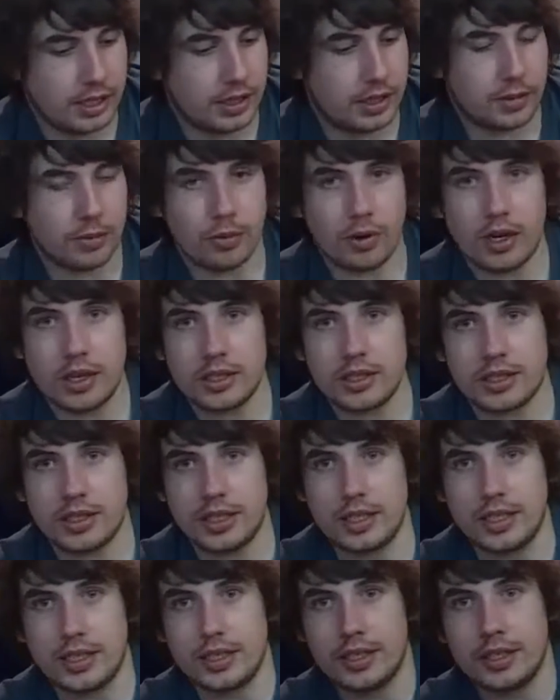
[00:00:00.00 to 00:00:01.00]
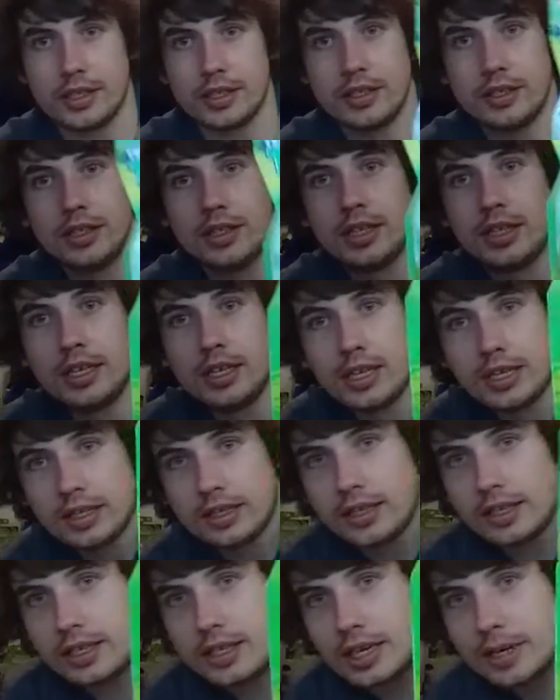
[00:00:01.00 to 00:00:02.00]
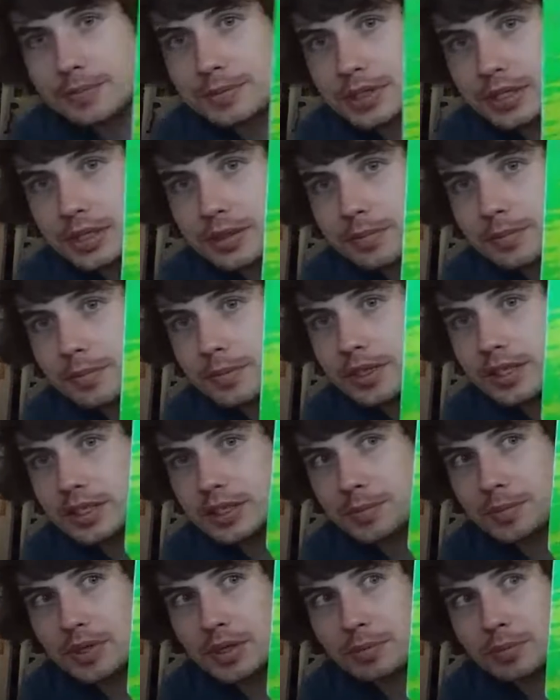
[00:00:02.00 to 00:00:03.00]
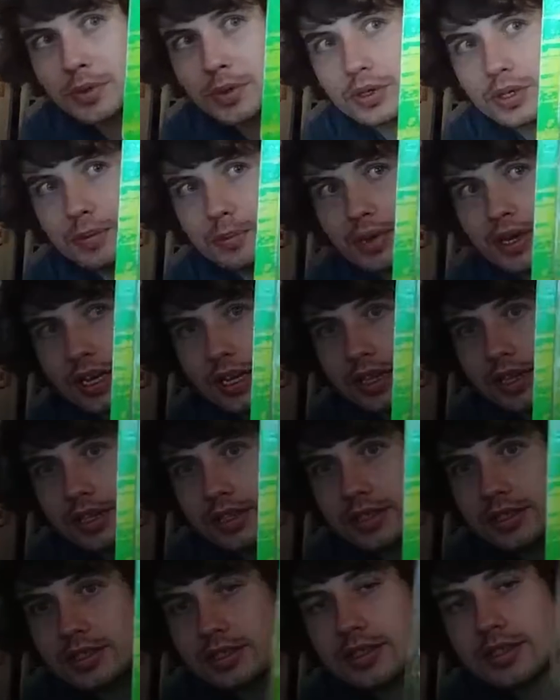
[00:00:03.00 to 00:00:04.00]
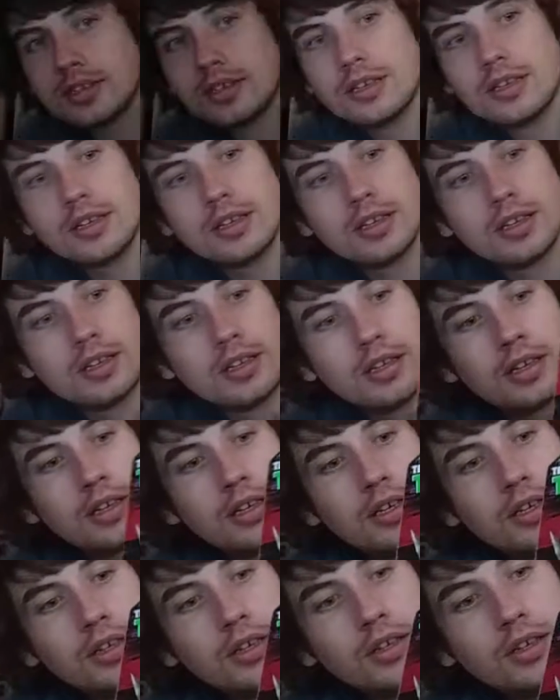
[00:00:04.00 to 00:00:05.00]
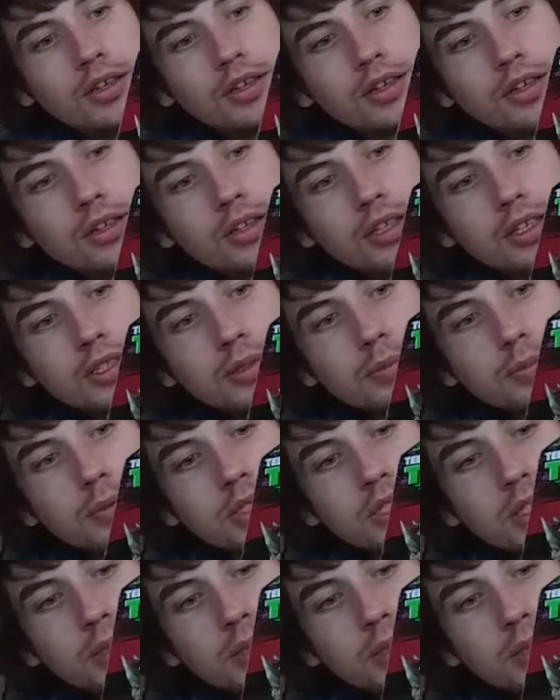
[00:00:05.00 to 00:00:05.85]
to get Rocksteady here. They kept him his big bulky badass. This